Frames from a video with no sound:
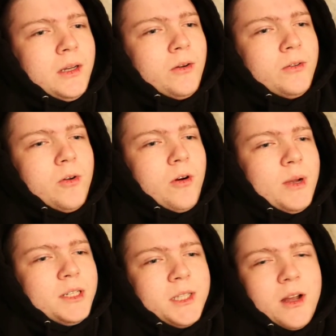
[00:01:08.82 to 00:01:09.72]
I don't know where
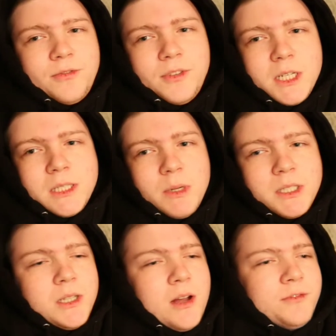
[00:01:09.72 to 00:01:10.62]
my stuff is. My
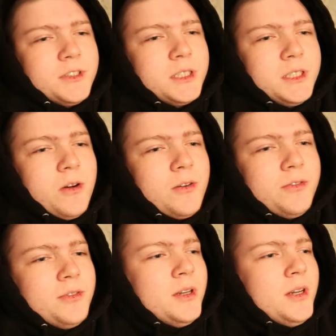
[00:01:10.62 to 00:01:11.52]
stuff is still
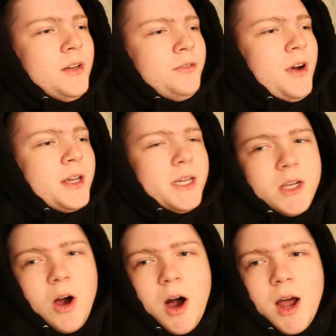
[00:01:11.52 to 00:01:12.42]

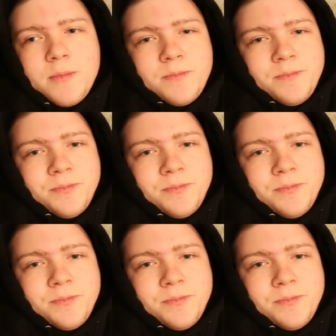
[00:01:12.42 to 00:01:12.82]
fucking gone.